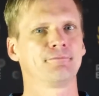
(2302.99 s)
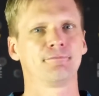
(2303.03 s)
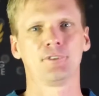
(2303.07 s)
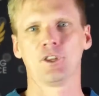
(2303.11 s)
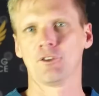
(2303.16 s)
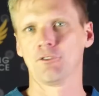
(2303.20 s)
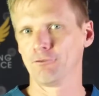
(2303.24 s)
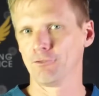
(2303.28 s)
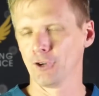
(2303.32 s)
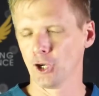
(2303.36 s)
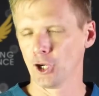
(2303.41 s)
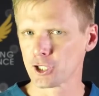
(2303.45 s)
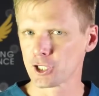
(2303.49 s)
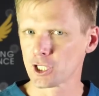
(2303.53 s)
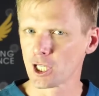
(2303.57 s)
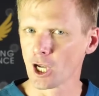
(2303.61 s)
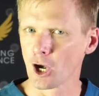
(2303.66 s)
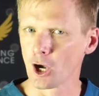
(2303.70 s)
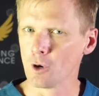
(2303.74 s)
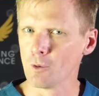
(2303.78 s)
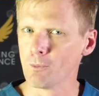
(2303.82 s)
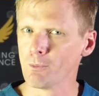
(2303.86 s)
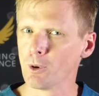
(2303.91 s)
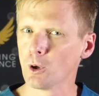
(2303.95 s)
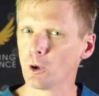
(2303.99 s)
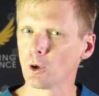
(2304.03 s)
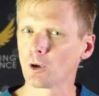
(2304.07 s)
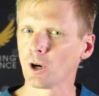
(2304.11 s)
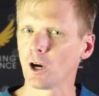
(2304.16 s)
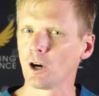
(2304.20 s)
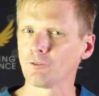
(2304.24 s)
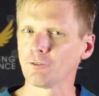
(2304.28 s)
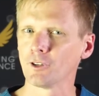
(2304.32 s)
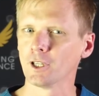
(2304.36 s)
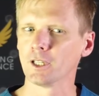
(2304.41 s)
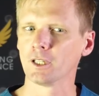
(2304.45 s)
the first go more
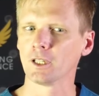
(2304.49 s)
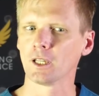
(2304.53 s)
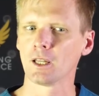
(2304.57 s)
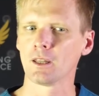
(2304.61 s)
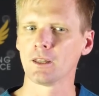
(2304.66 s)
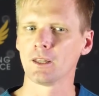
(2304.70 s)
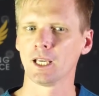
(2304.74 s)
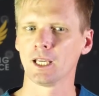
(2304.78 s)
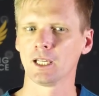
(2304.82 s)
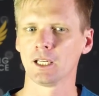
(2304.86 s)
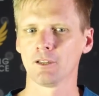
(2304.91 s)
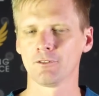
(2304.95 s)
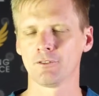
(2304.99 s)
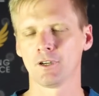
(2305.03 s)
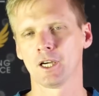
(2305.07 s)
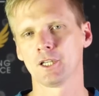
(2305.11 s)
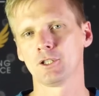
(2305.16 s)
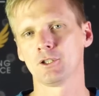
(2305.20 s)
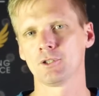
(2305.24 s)
often than if I